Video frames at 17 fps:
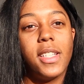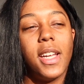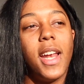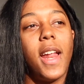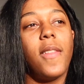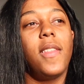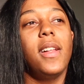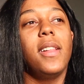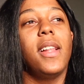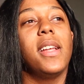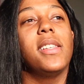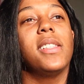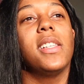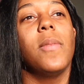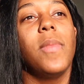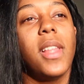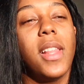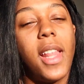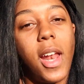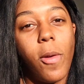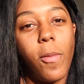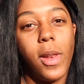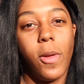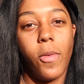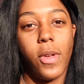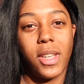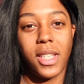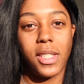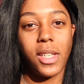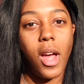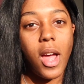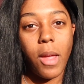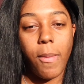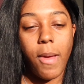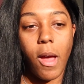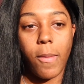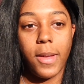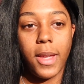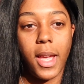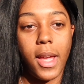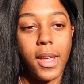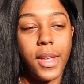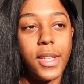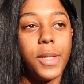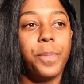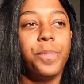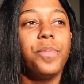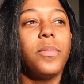and I think that's something that I really wanted to talk about, because